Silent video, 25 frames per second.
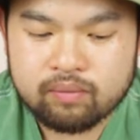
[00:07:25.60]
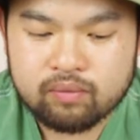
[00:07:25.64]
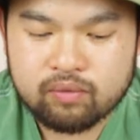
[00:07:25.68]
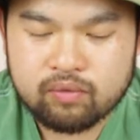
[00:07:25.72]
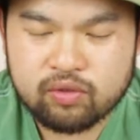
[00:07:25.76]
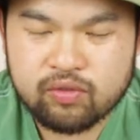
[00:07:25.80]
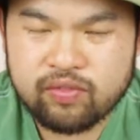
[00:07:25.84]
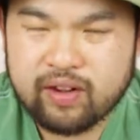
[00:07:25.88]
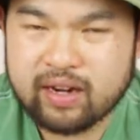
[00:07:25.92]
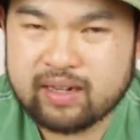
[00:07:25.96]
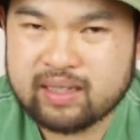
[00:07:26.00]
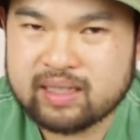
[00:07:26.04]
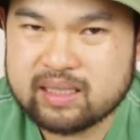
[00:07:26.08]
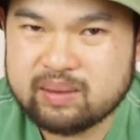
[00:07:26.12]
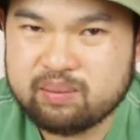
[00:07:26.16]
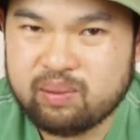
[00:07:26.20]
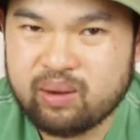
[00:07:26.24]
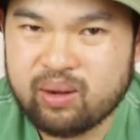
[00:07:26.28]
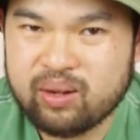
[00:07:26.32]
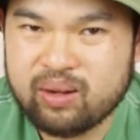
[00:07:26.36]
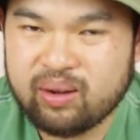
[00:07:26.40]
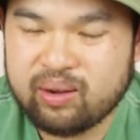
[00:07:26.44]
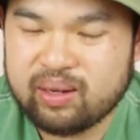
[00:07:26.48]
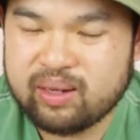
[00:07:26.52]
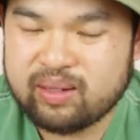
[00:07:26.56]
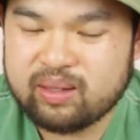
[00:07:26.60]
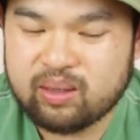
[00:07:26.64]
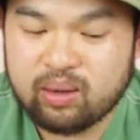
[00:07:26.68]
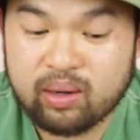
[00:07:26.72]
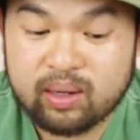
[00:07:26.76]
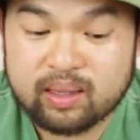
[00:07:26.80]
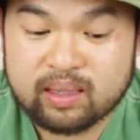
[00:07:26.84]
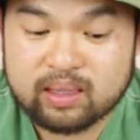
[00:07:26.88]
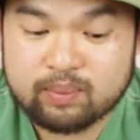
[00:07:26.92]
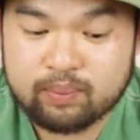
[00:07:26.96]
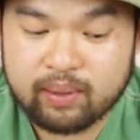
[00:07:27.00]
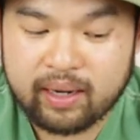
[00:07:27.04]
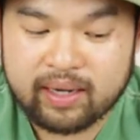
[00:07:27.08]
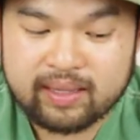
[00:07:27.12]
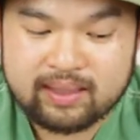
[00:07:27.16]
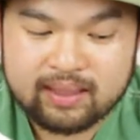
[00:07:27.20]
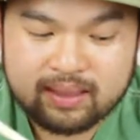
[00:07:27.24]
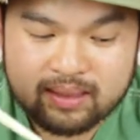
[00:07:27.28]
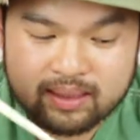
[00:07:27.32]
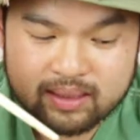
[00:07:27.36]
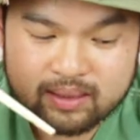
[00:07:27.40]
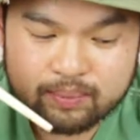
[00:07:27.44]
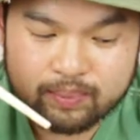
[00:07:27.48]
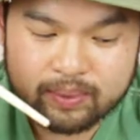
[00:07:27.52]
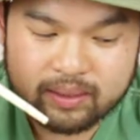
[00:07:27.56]
without the hot and
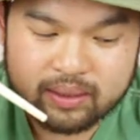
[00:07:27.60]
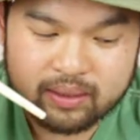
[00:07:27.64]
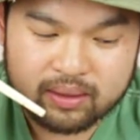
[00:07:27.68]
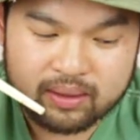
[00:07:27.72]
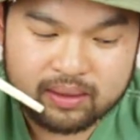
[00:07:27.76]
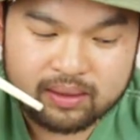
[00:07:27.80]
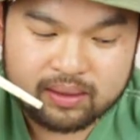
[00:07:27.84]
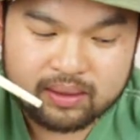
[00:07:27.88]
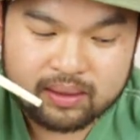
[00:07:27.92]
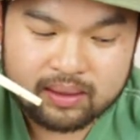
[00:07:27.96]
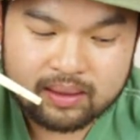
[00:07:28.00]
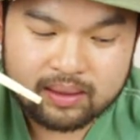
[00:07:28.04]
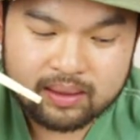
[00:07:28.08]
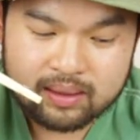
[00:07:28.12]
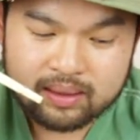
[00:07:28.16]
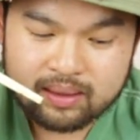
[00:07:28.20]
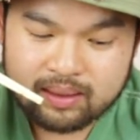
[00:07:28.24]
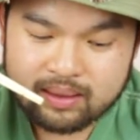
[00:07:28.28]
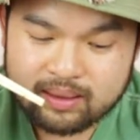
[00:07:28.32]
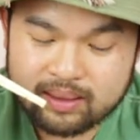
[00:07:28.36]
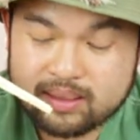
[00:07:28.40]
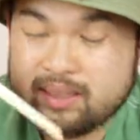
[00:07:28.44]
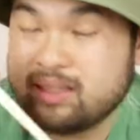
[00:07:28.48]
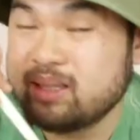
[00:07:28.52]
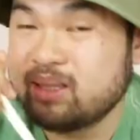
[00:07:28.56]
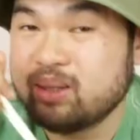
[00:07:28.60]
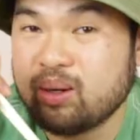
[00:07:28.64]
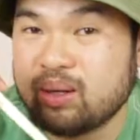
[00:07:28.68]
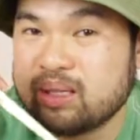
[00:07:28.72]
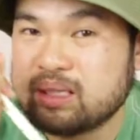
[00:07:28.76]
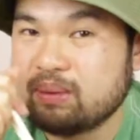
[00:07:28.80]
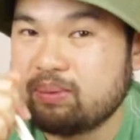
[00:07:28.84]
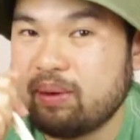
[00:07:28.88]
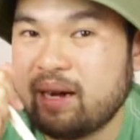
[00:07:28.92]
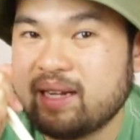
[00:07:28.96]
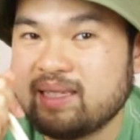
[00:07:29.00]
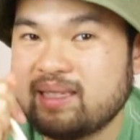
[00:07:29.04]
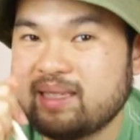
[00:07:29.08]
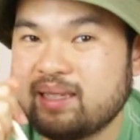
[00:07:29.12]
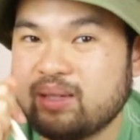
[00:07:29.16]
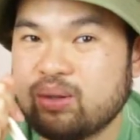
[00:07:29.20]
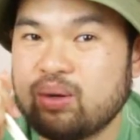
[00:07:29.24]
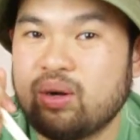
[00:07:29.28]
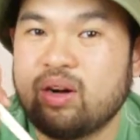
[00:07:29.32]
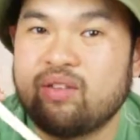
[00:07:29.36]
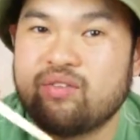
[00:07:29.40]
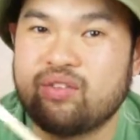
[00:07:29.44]
spiciness, because this is not spicy at all.